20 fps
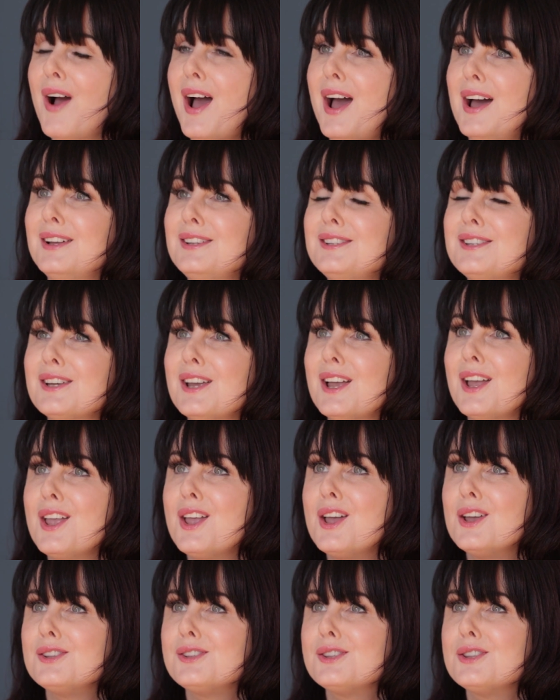And
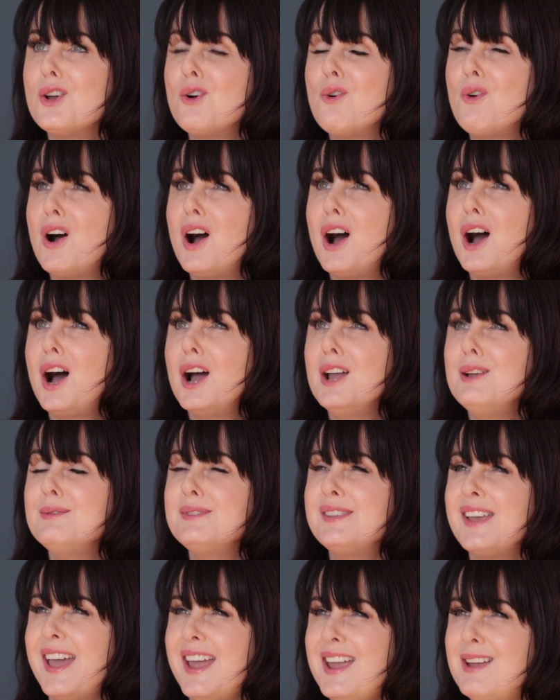so I was
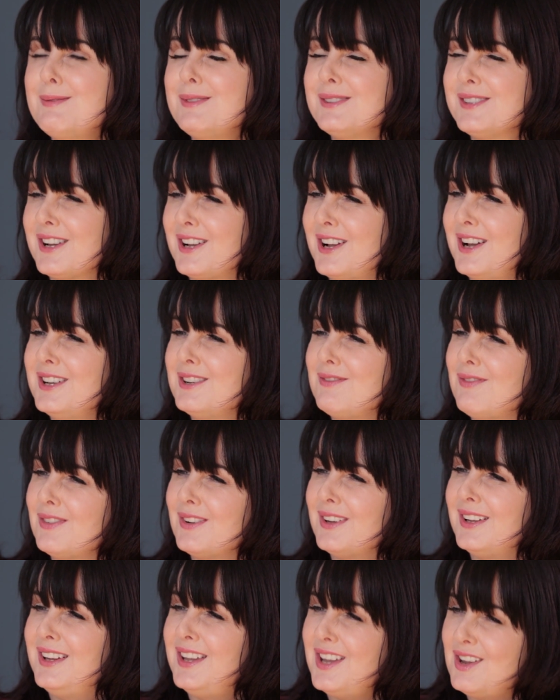able to kind of
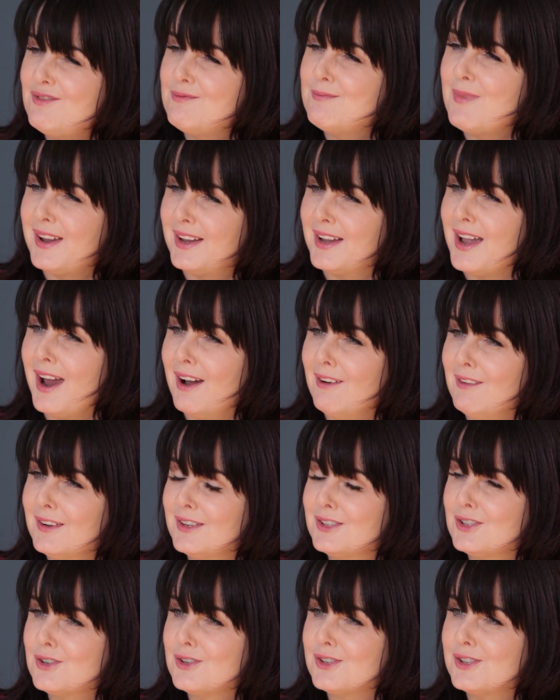give my
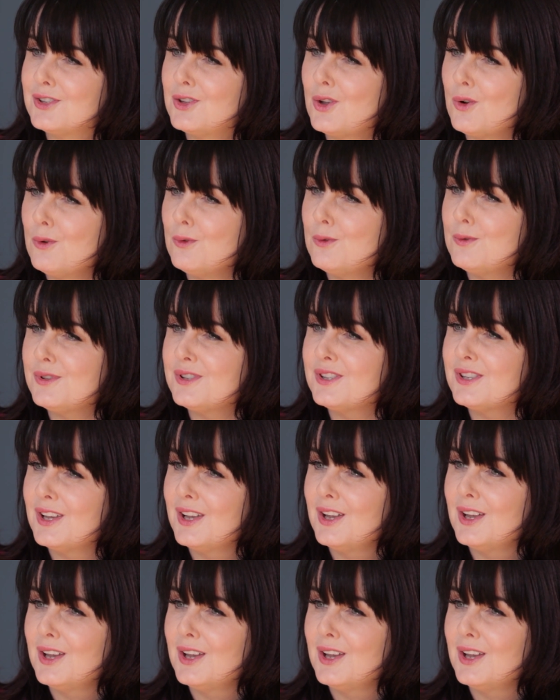characters those